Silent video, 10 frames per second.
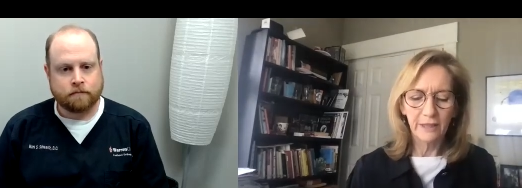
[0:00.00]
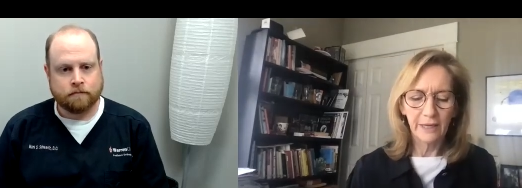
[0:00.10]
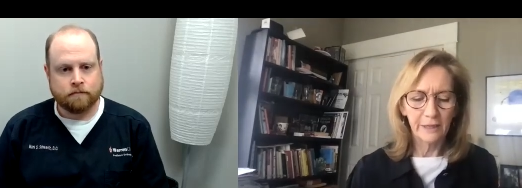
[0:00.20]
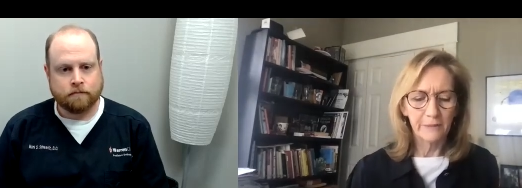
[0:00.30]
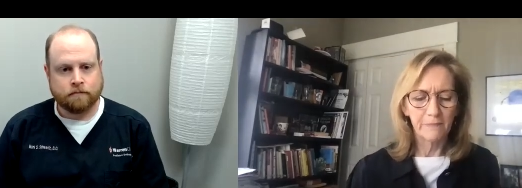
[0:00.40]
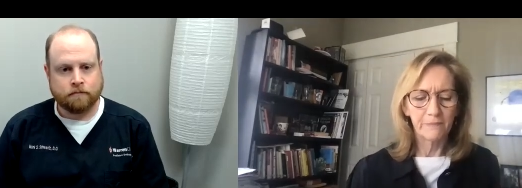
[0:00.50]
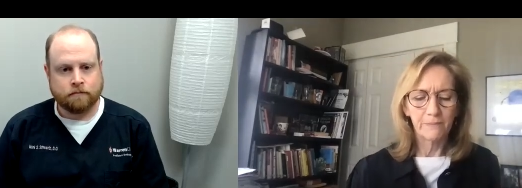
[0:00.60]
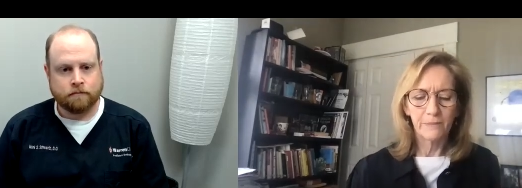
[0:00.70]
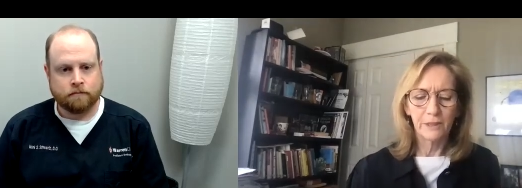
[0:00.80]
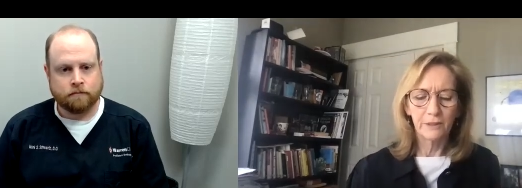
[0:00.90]
Speaker 1: Um,
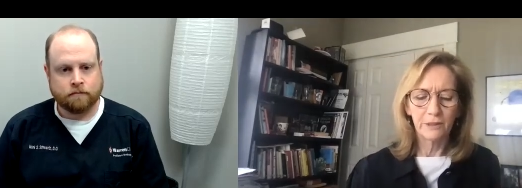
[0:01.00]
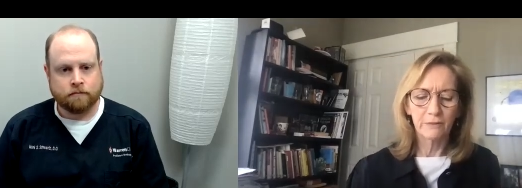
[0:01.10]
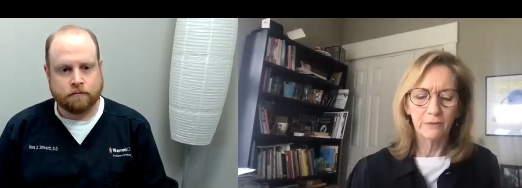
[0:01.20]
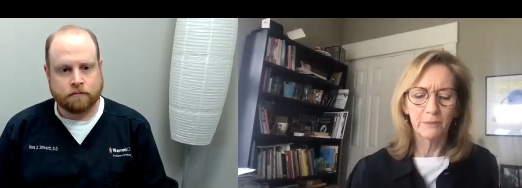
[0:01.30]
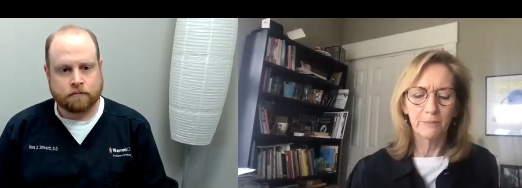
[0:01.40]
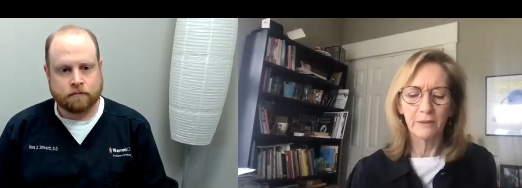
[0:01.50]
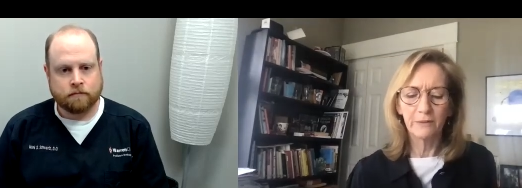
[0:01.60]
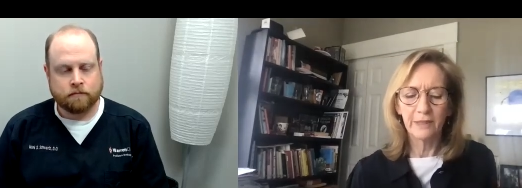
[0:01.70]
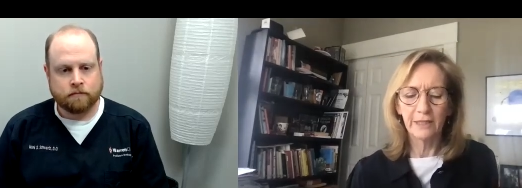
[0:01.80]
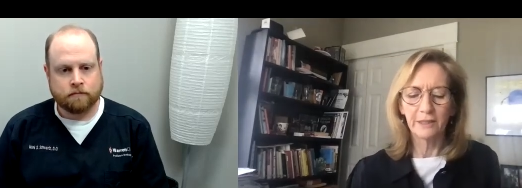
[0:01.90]
do children's bones
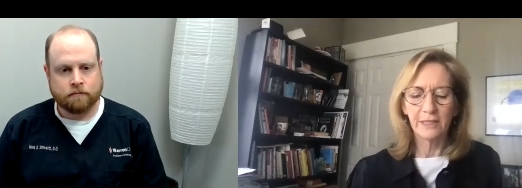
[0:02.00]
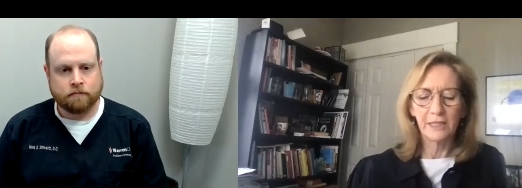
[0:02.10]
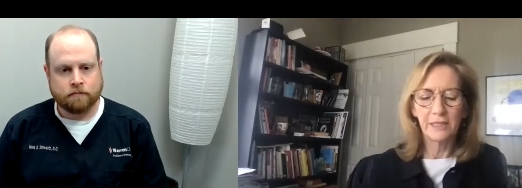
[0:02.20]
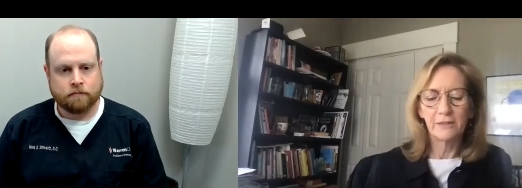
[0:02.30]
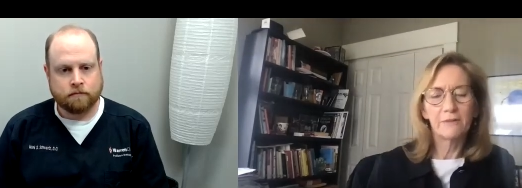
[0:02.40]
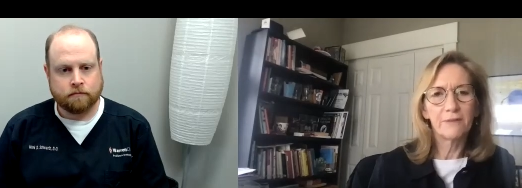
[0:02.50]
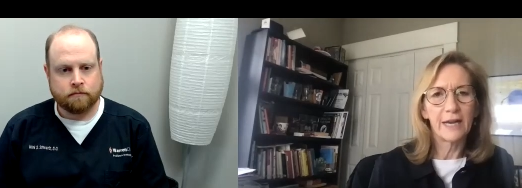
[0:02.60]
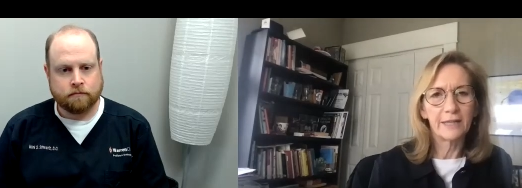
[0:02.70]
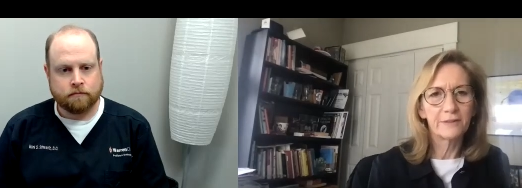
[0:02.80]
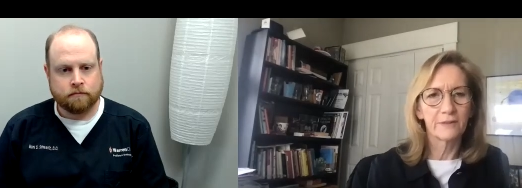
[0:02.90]
actually heal
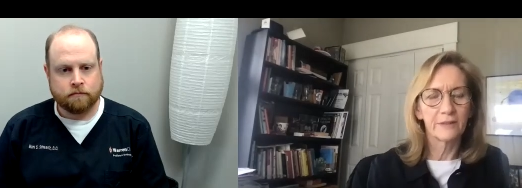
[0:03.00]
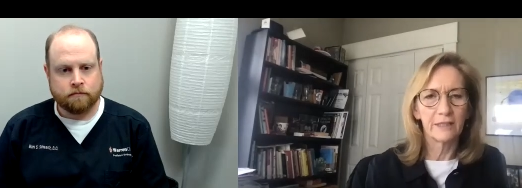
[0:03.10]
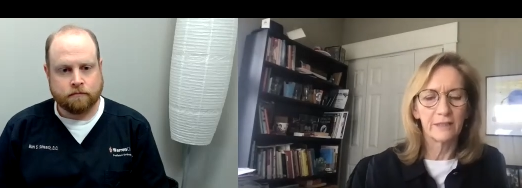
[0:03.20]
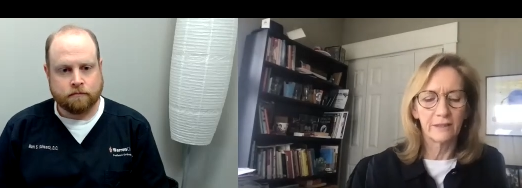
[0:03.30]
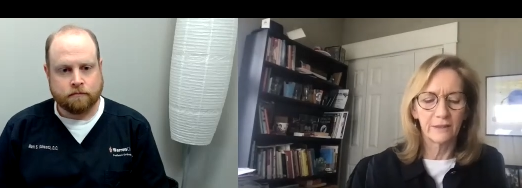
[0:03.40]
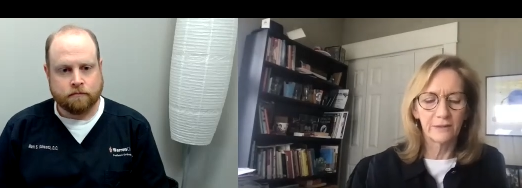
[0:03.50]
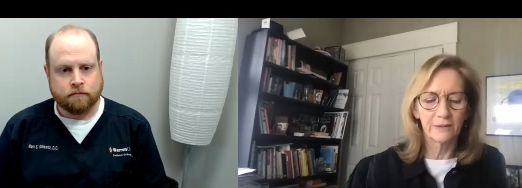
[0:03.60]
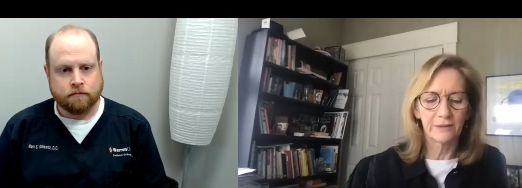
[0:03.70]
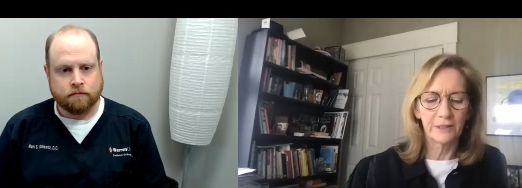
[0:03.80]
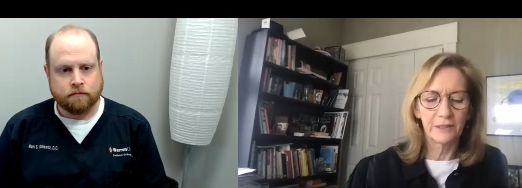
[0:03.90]
faster than adults or
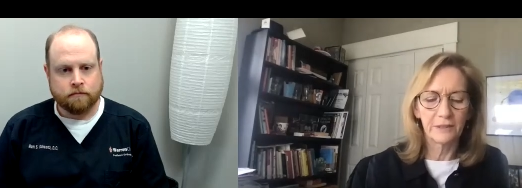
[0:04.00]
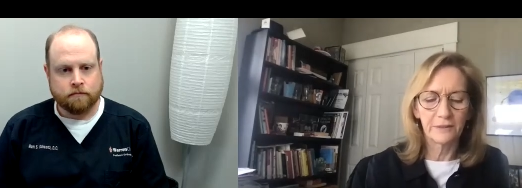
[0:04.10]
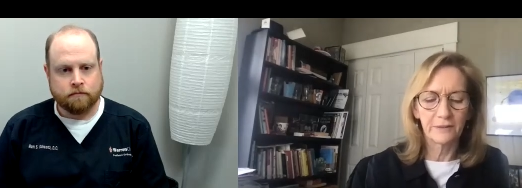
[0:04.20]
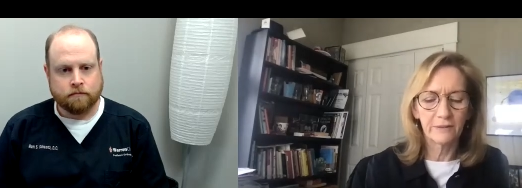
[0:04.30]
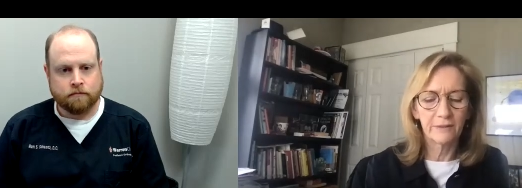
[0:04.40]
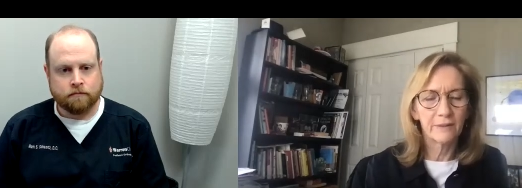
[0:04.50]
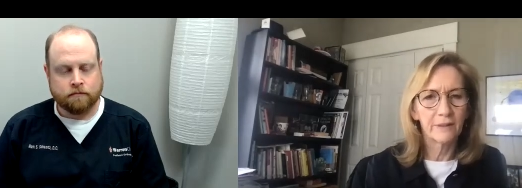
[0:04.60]
seniors?